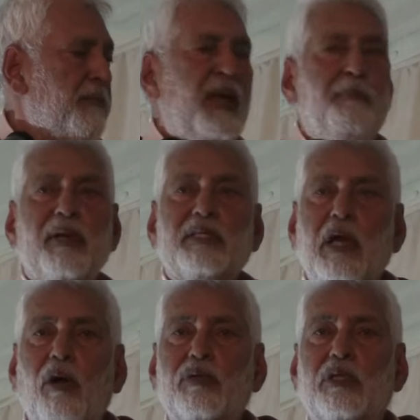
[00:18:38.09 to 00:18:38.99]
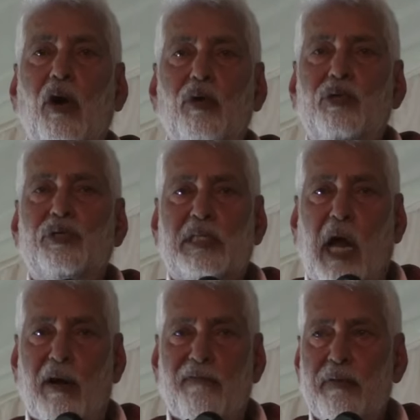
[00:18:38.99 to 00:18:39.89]
People don't go to
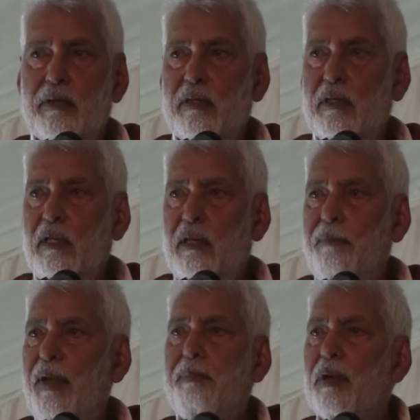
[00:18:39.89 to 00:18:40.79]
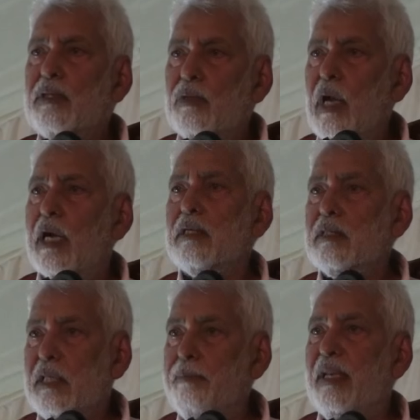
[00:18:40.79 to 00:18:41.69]
starve. People do
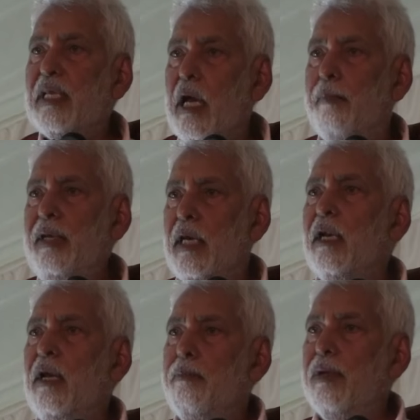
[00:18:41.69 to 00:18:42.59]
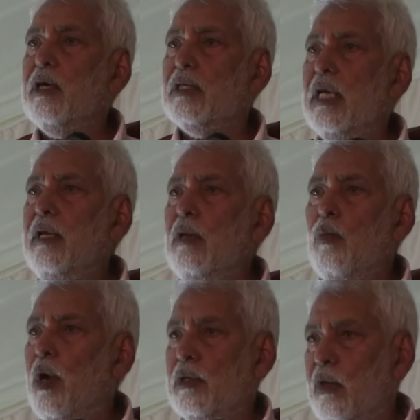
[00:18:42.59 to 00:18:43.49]
not simply come here because they
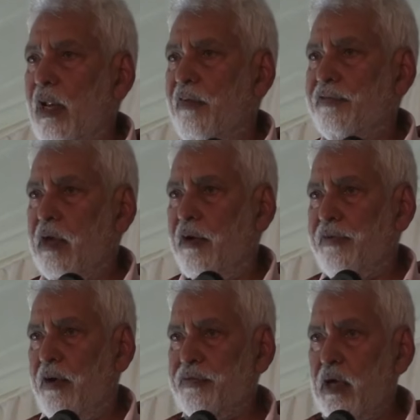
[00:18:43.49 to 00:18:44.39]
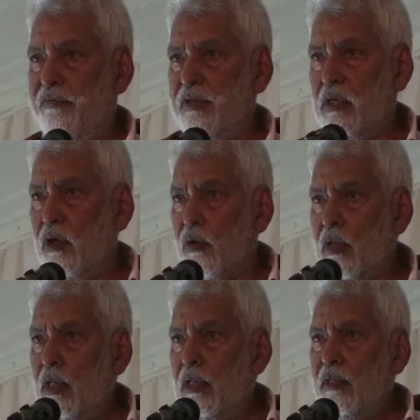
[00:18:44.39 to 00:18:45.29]
want to live off, off, off, off the door.
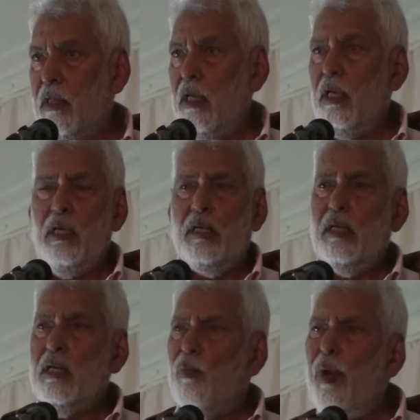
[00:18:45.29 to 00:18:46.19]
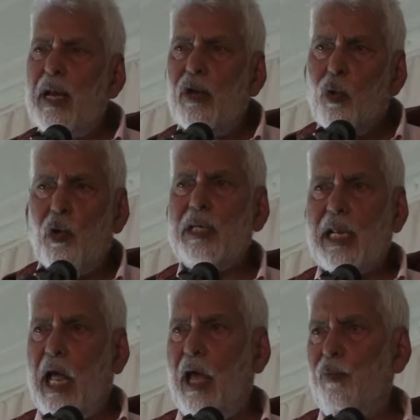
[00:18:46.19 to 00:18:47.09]
When Lord
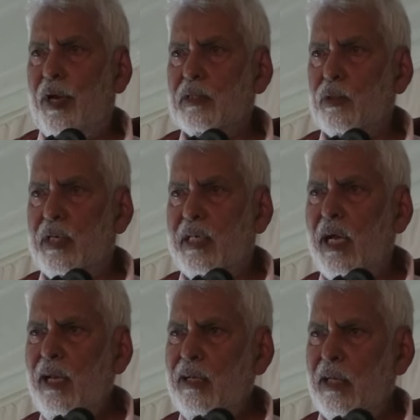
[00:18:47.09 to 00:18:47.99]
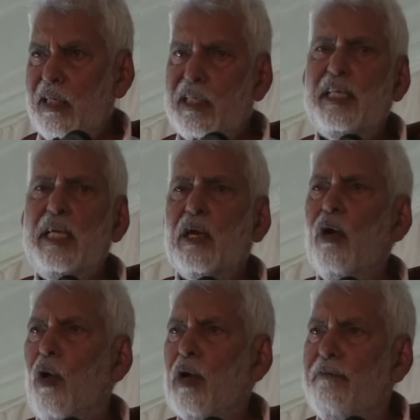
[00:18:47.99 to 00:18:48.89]
Clive went to India, did he
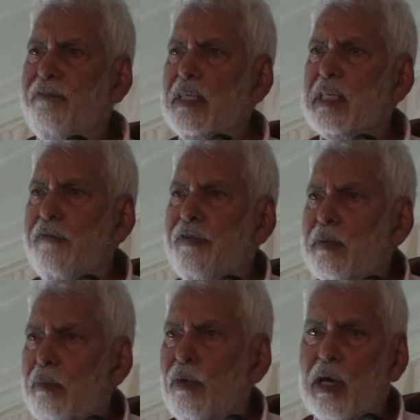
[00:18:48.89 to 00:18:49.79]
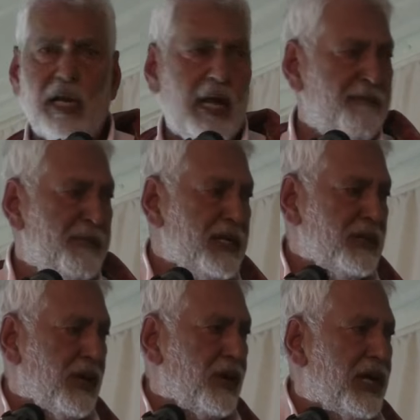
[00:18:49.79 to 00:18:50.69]
go on a visa from the Mughal government
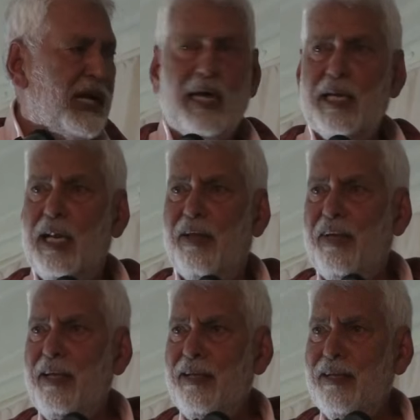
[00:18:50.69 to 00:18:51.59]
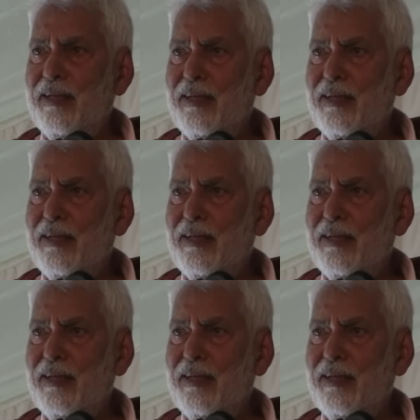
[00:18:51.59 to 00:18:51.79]
to go and earn a living?